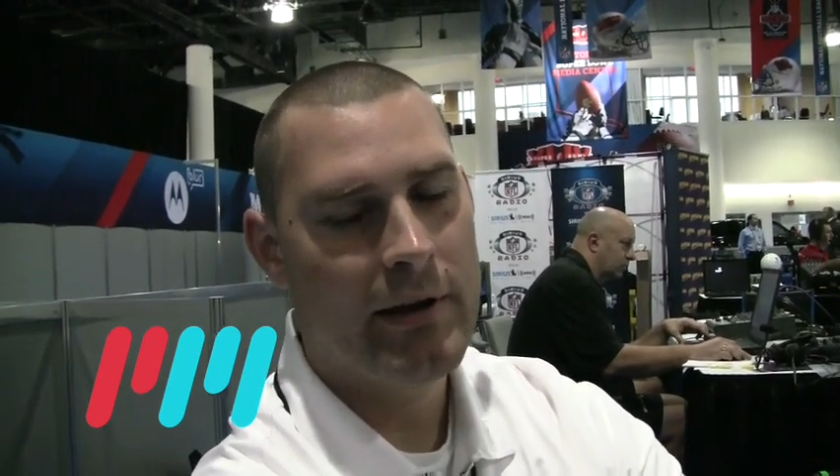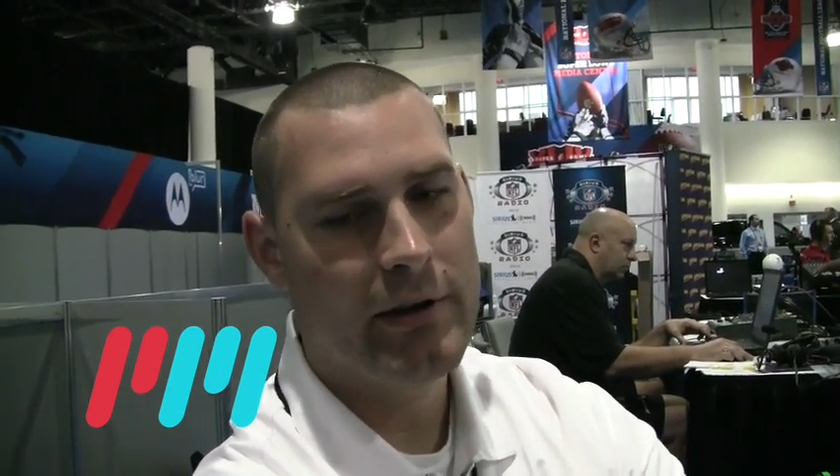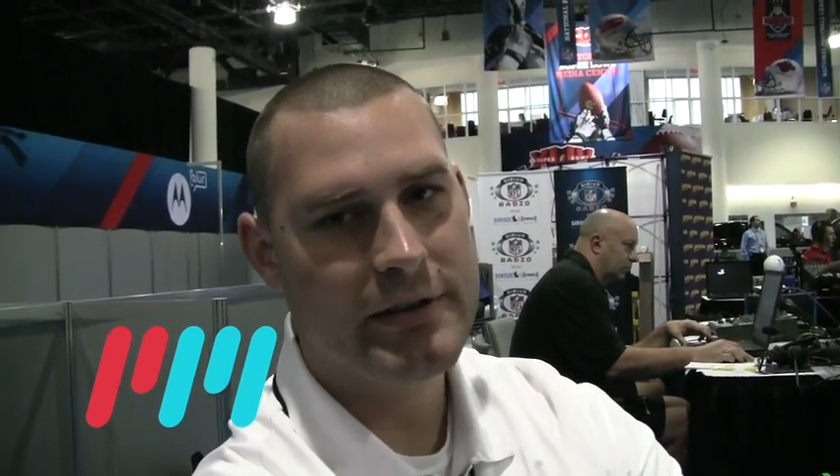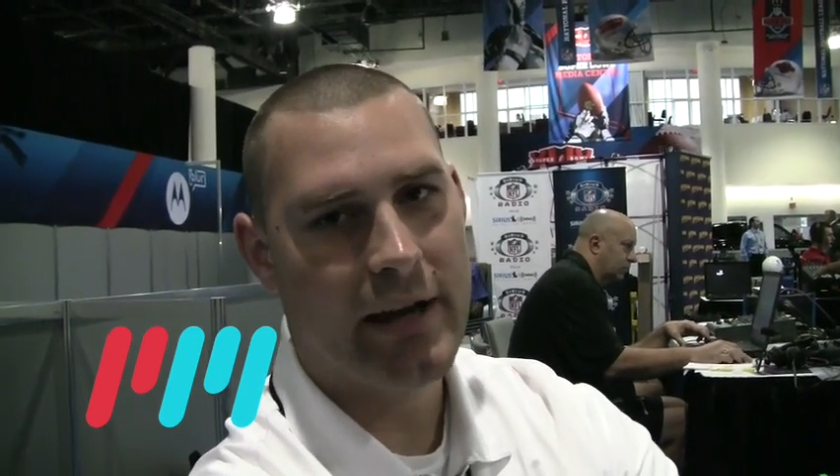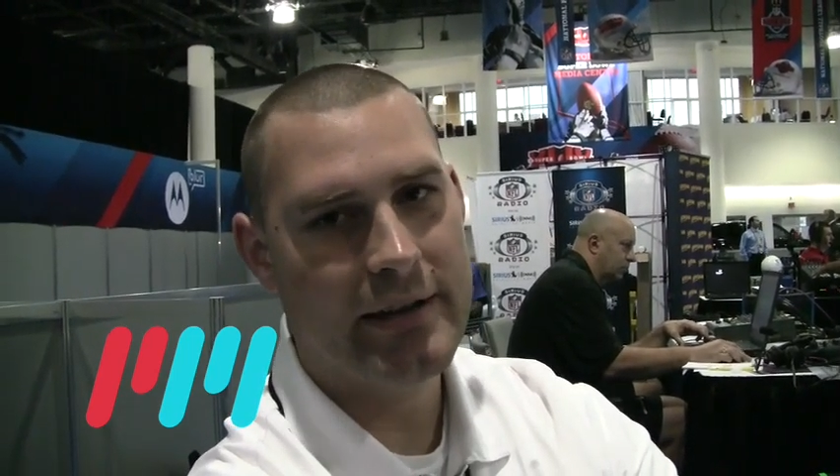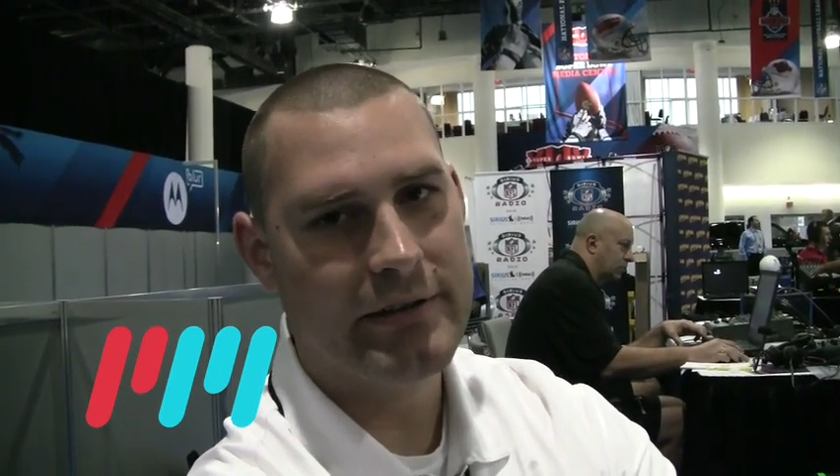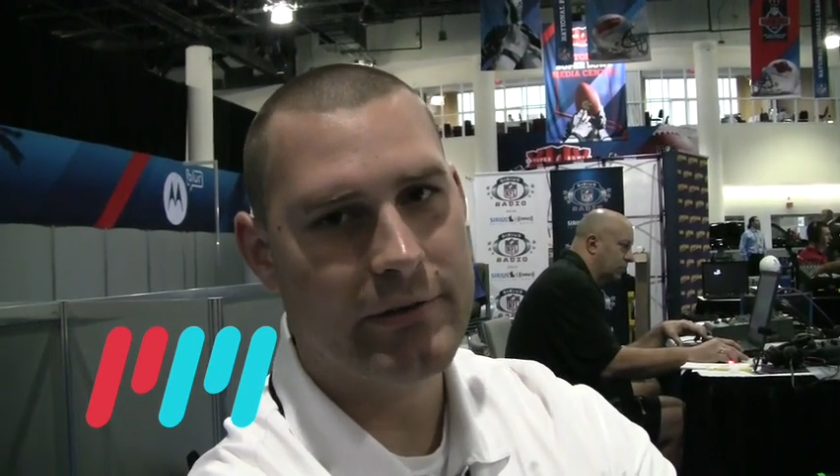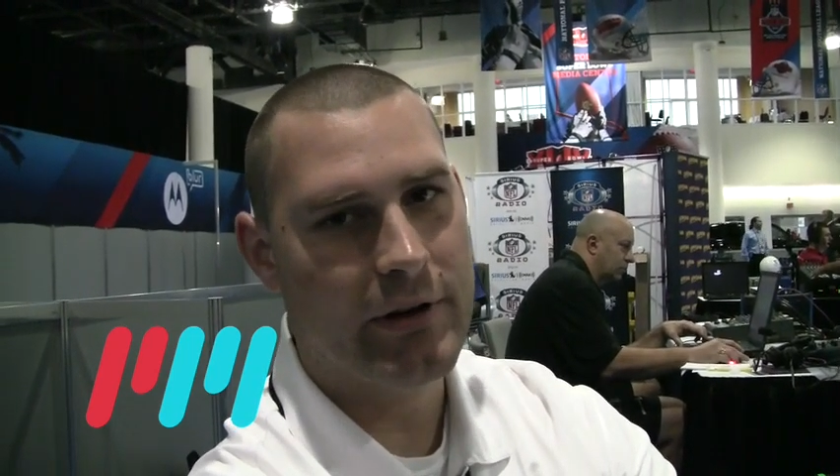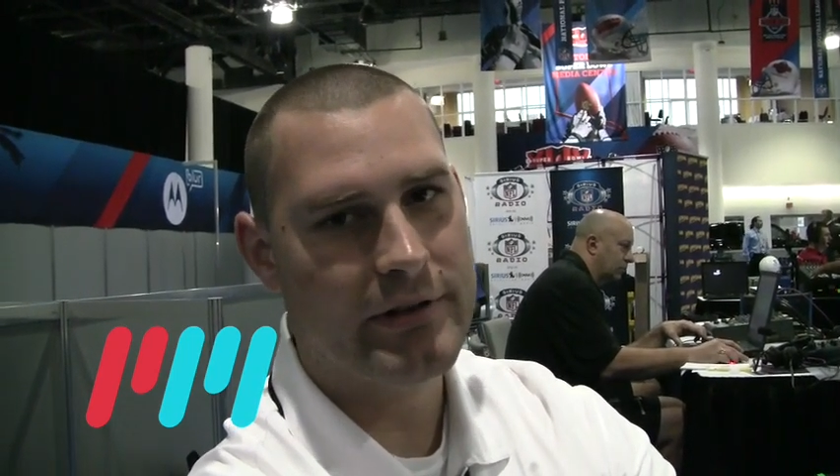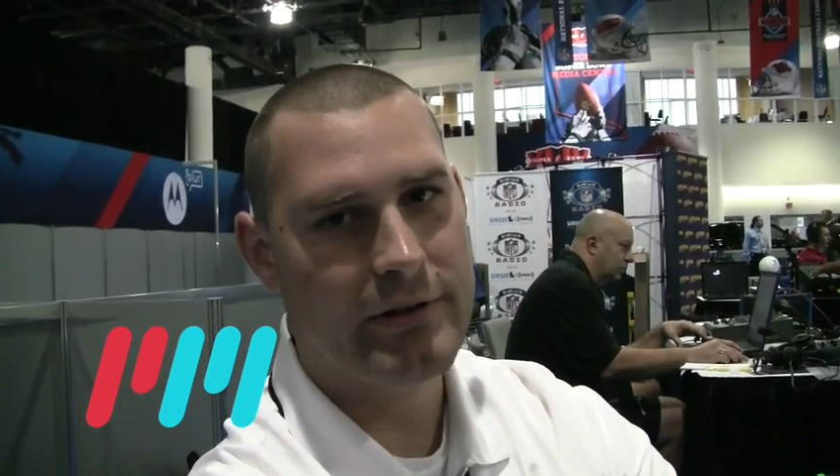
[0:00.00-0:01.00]
those guys
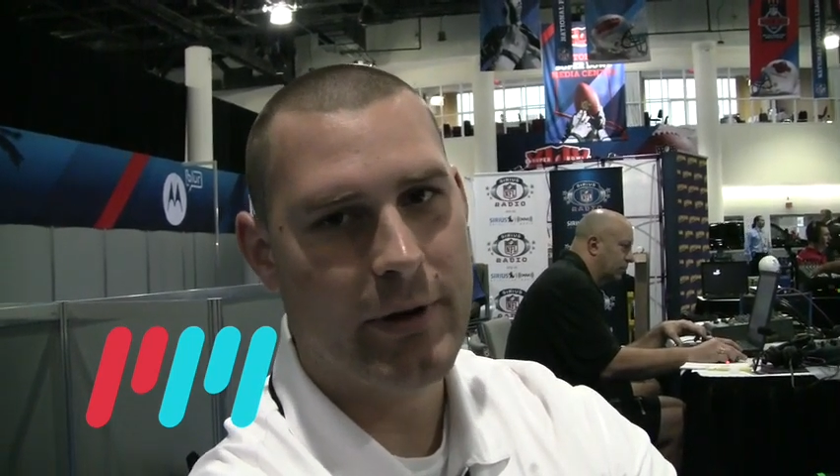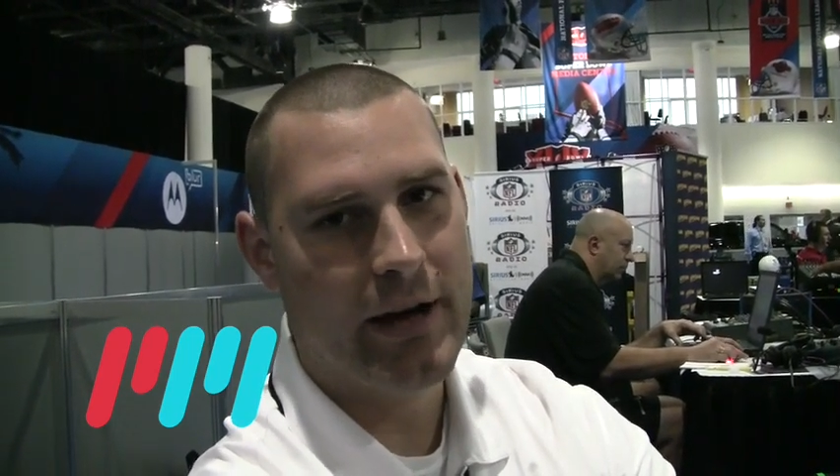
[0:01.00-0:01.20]
can rush the